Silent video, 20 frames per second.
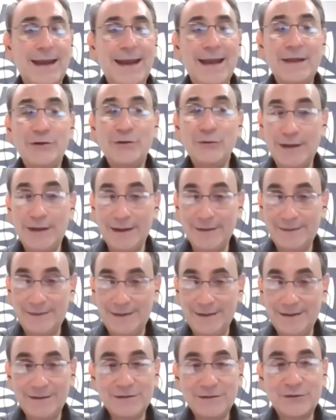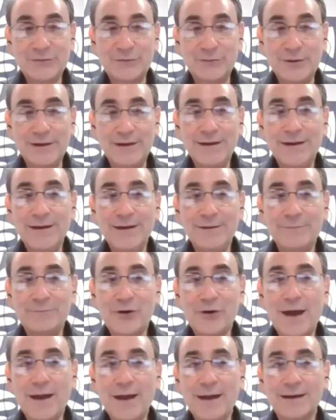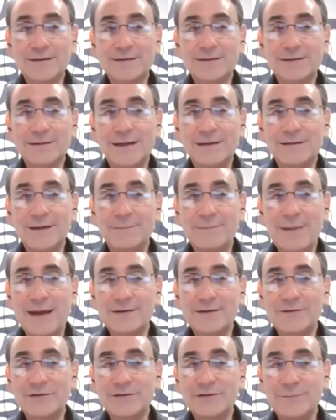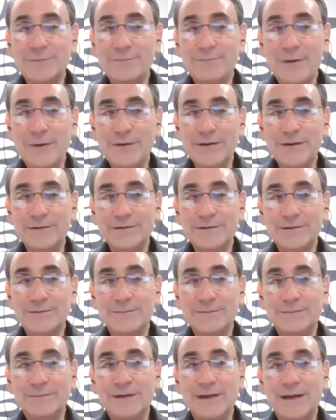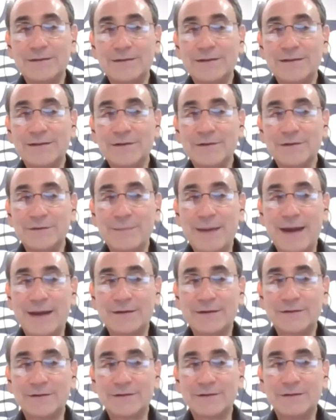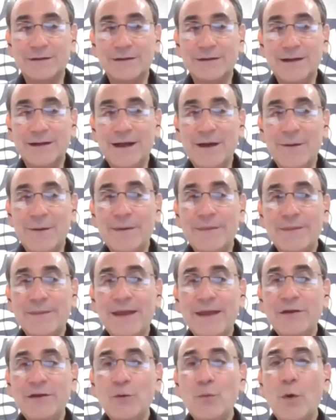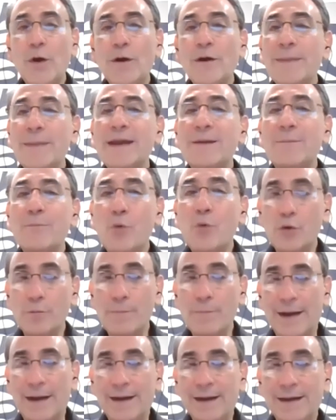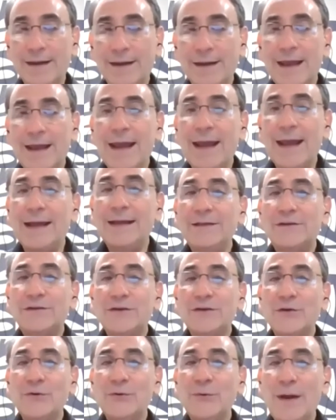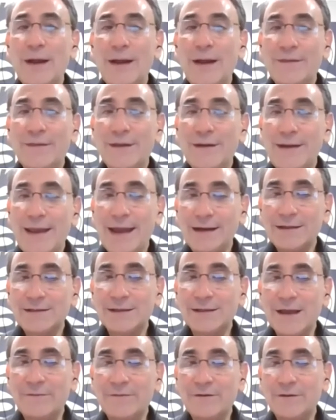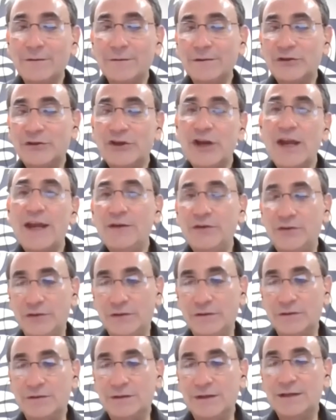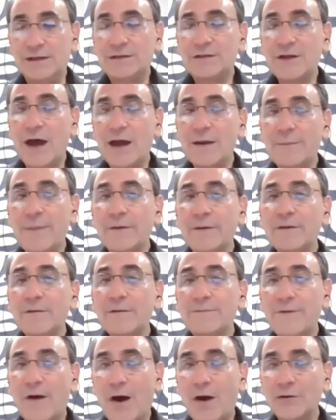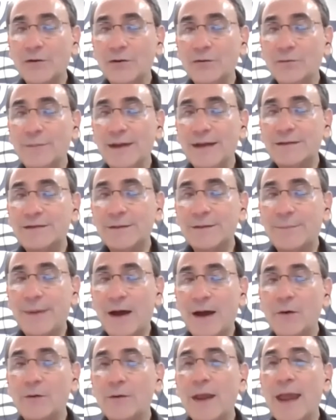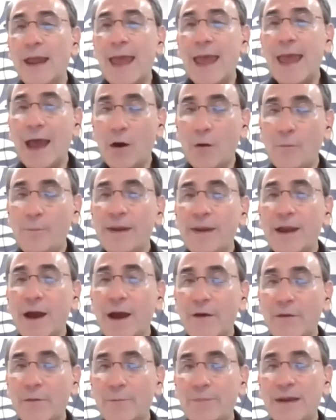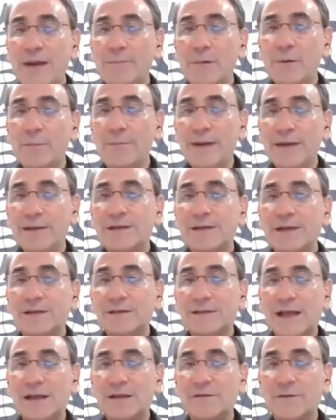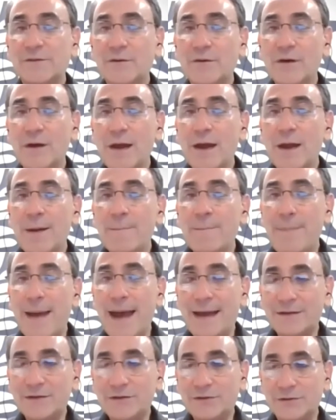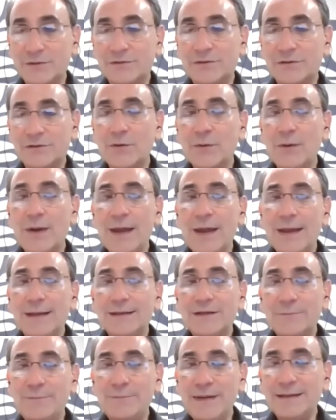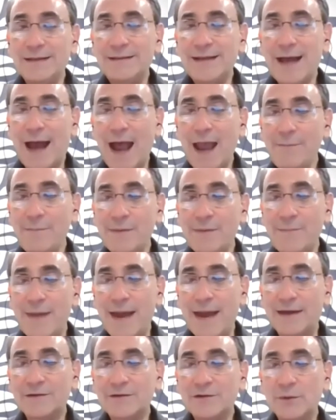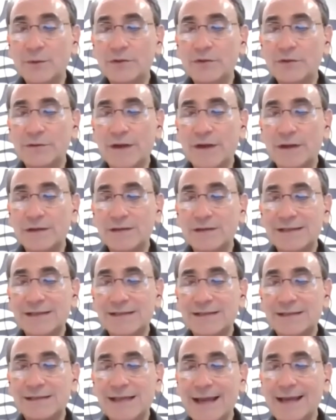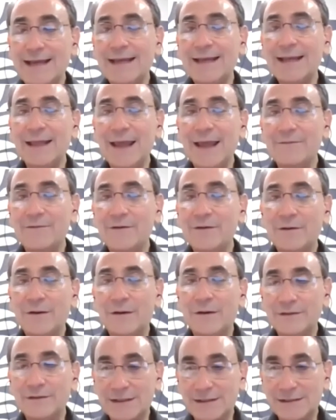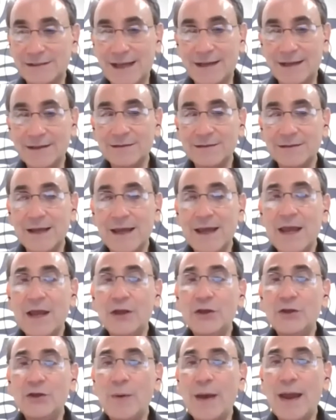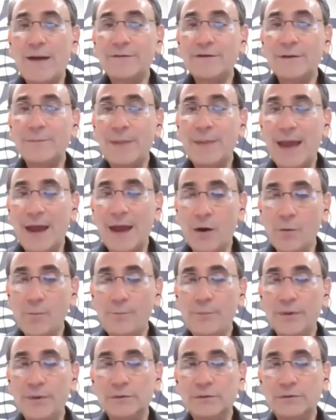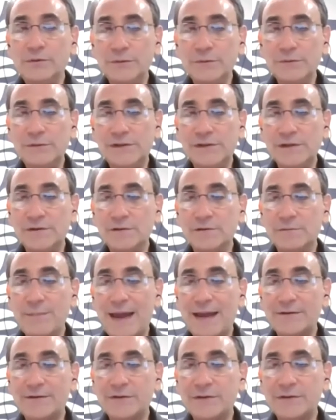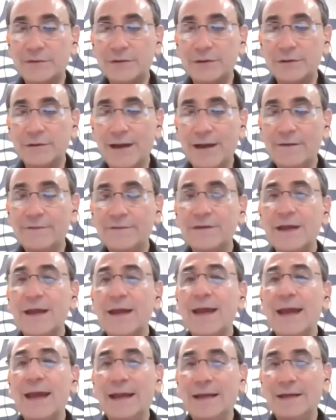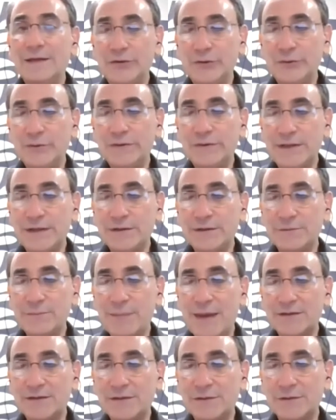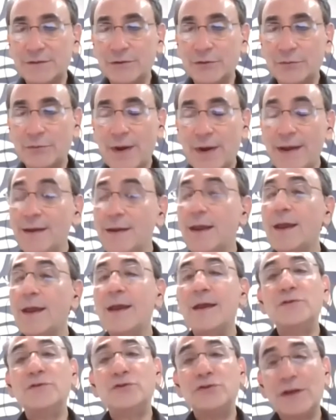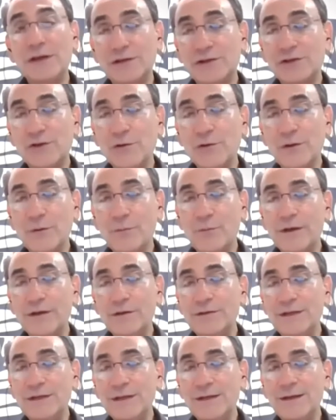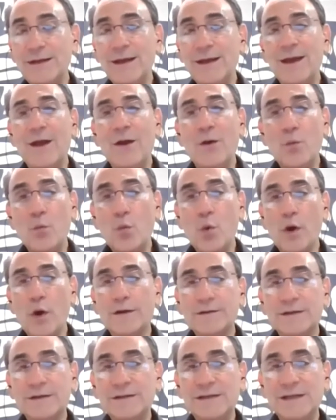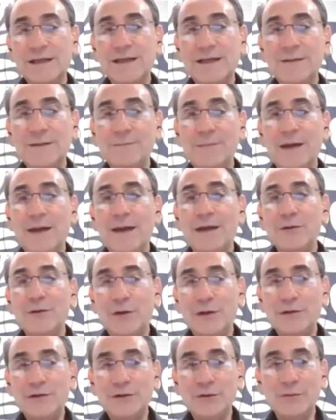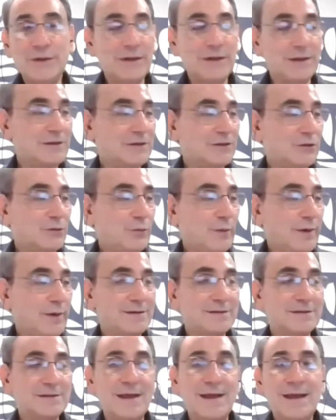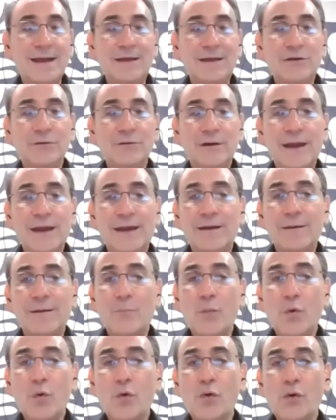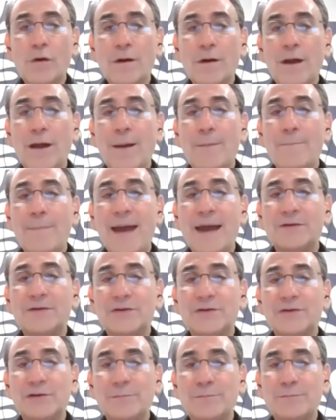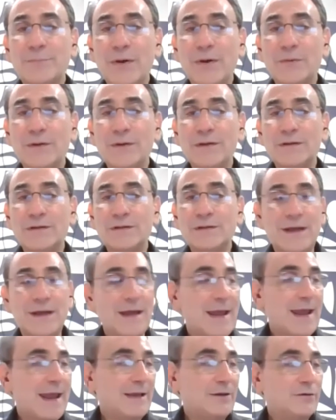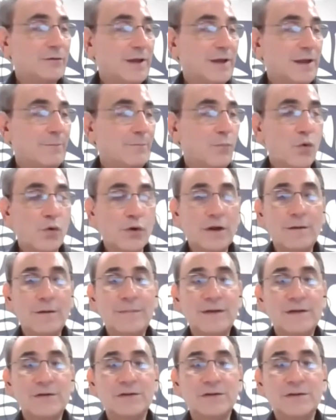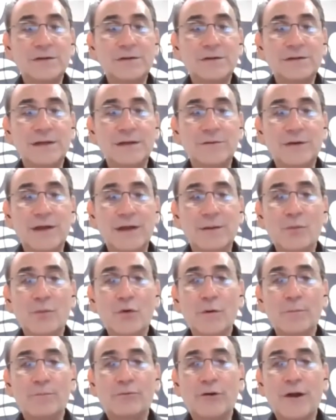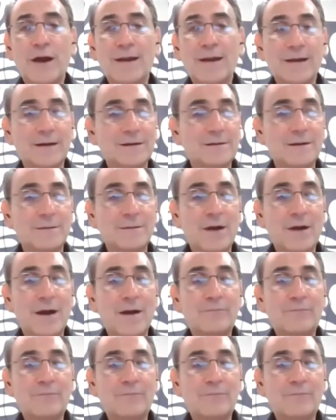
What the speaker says: And you get these 3 products as a mastership bonus, as a sales master. But then you want to make more money. And so the next level changes. It's not about the volume, it's about helping other people be successful masters. So to be a diamond master, which is our second level of success, you have to help build 2 sales masters on your left and 2 sales masters on your right. Just show them what you did, work as a team. You can do it in 2 weeks. You'll get more mastership bonus, you'll get more commissions, and you'll get more product